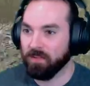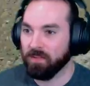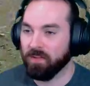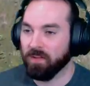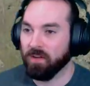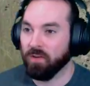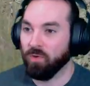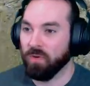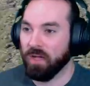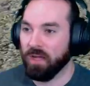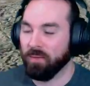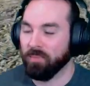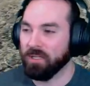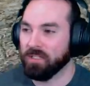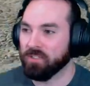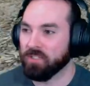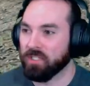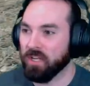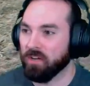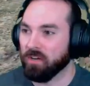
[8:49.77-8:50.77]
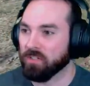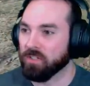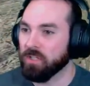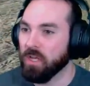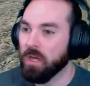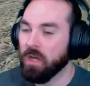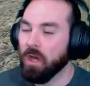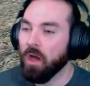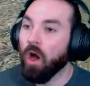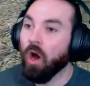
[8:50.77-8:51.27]
Oh god, I'm getting stutters.
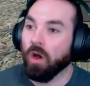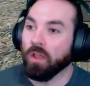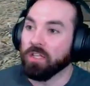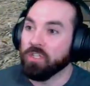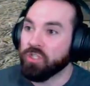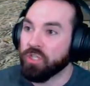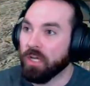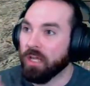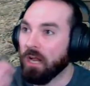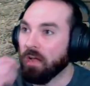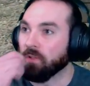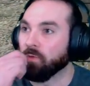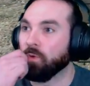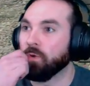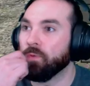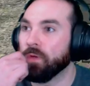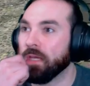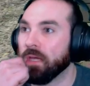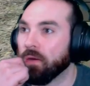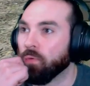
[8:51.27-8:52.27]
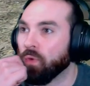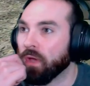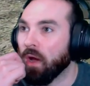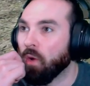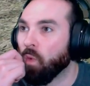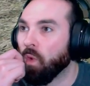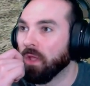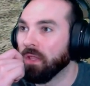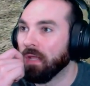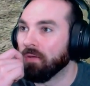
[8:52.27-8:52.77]
All right, let's check it out. What do we get? We got
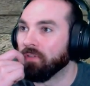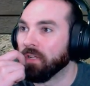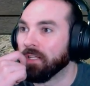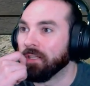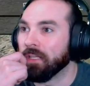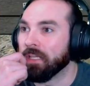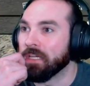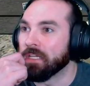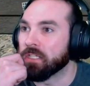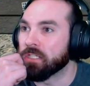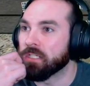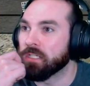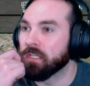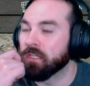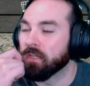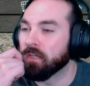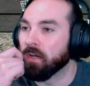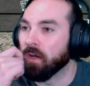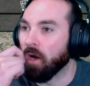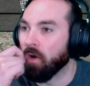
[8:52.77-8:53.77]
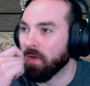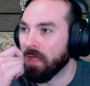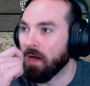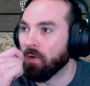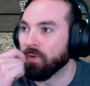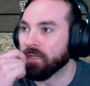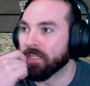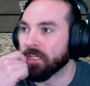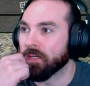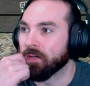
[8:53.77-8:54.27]
one level at least. Oh yeah,
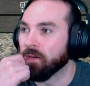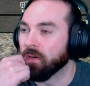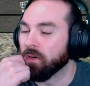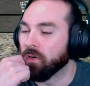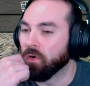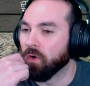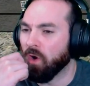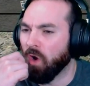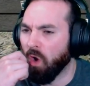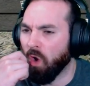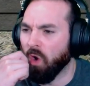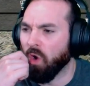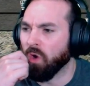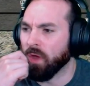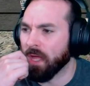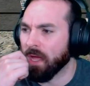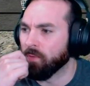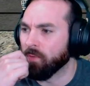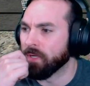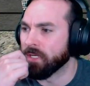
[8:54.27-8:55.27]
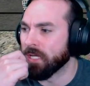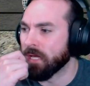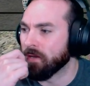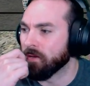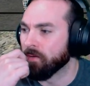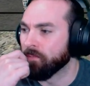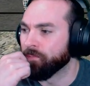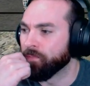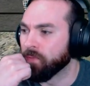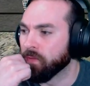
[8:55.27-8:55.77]
we did. Oh yeah, we did.
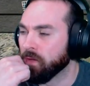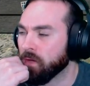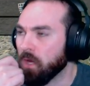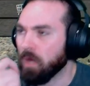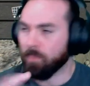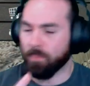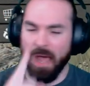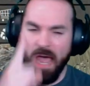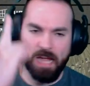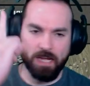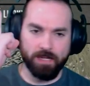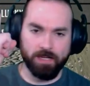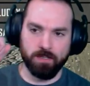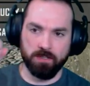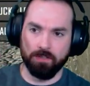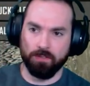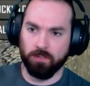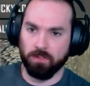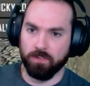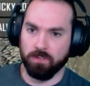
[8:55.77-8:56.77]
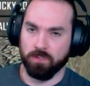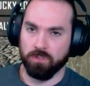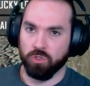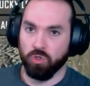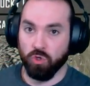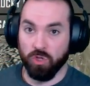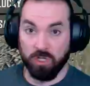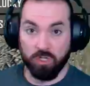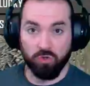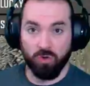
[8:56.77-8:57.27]
Back
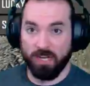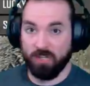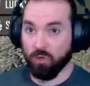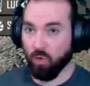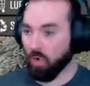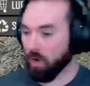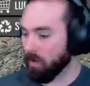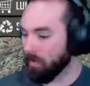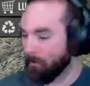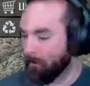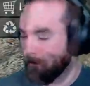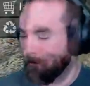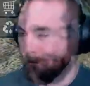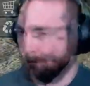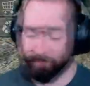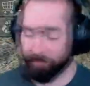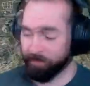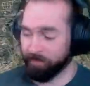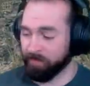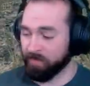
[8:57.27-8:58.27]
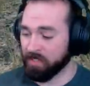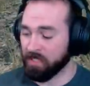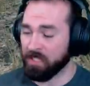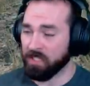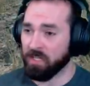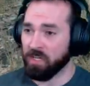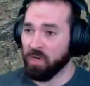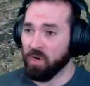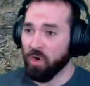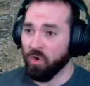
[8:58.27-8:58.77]
to the traitor.
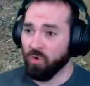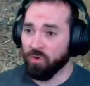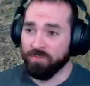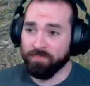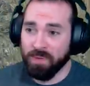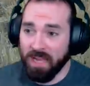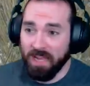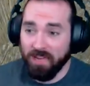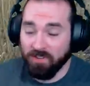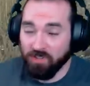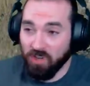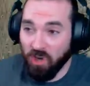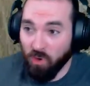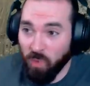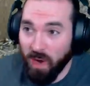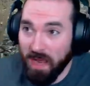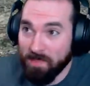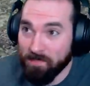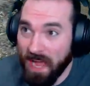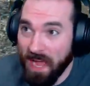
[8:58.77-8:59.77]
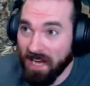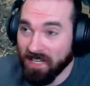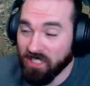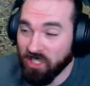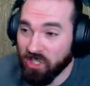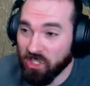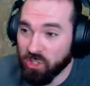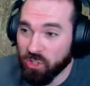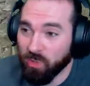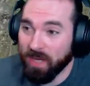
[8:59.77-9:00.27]
We've meandered our way back to
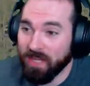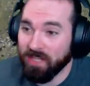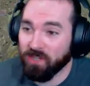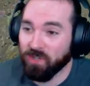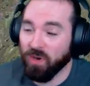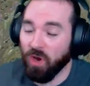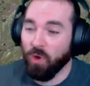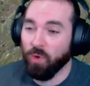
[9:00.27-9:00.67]
the traitor.